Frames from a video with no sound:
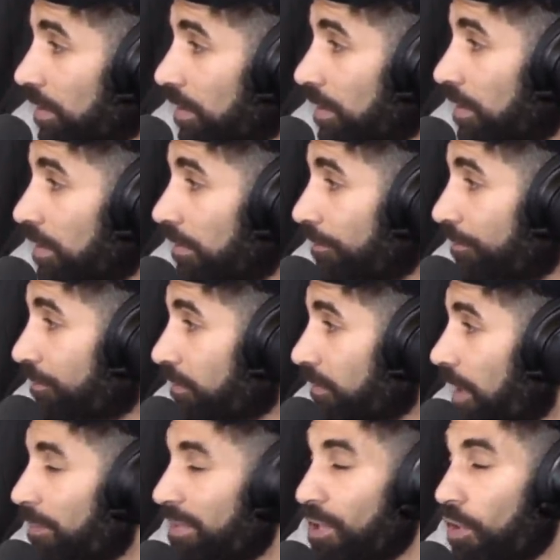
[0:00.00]
Exactly.
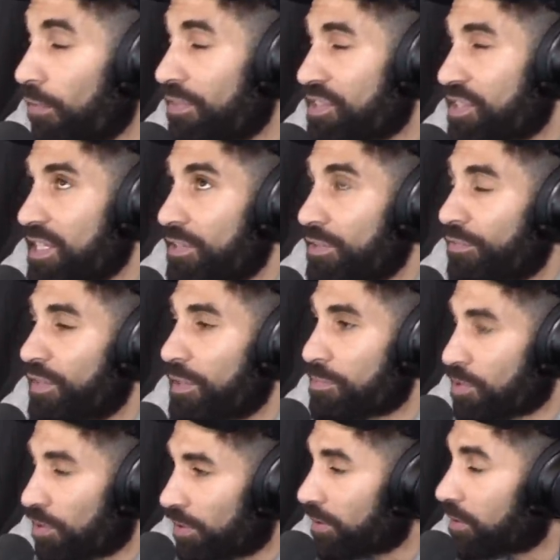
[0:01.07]
I mean, obviously, on the flip
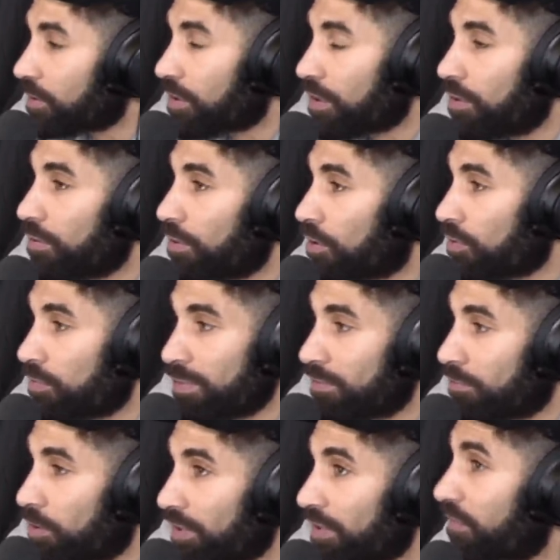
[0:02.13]
side, it could go horribly
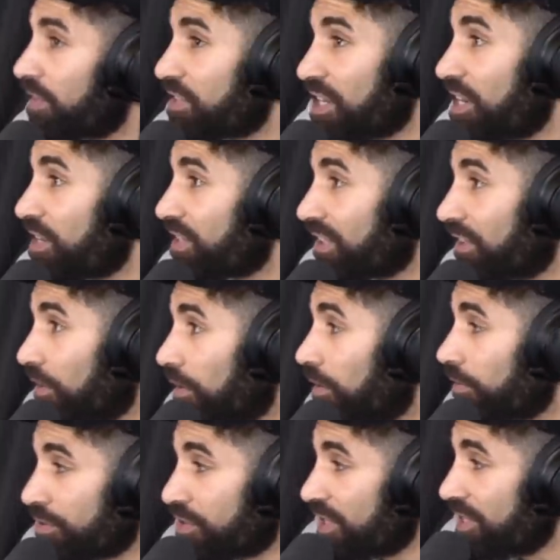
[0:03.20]
wrong. If it's anything like
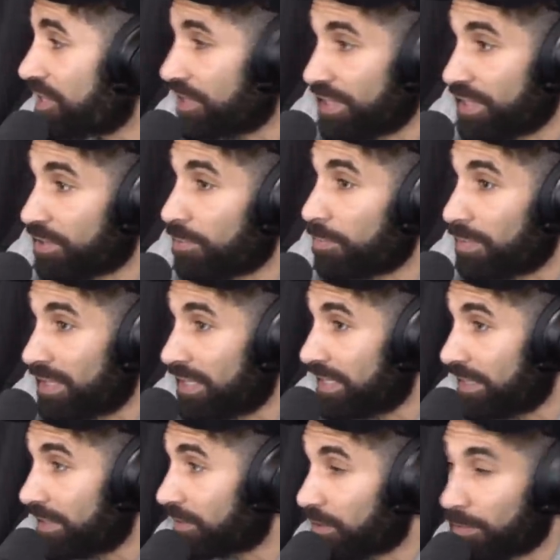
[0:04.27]
last season, it could
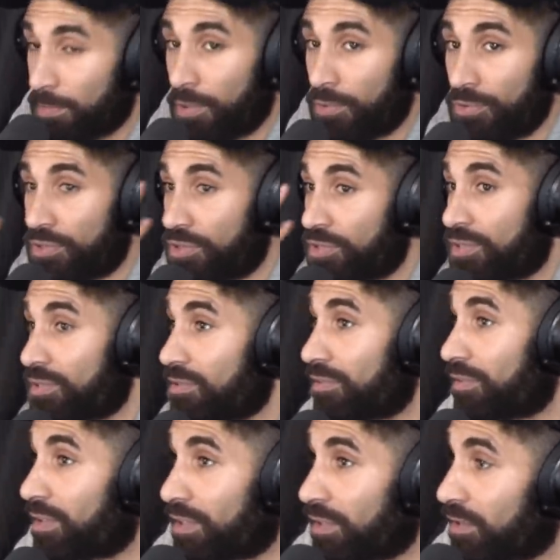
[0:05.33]
be the most
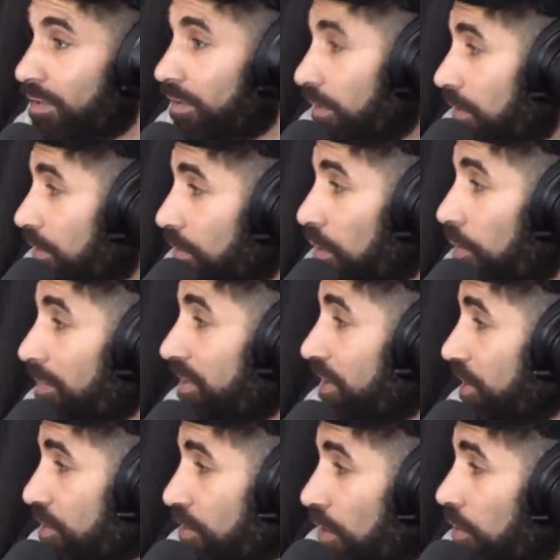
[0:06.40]
comedy
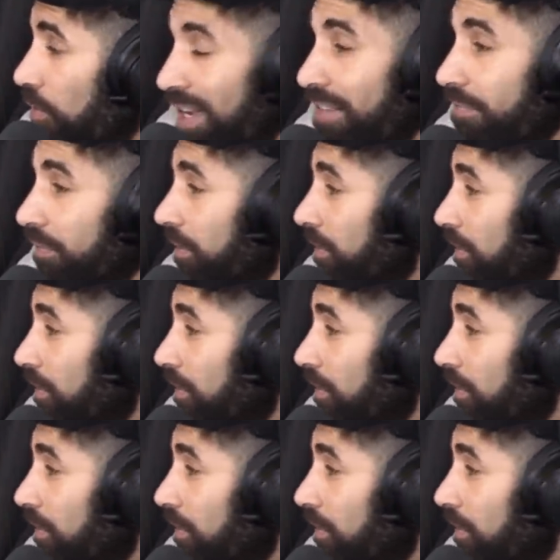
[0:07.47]
show ever.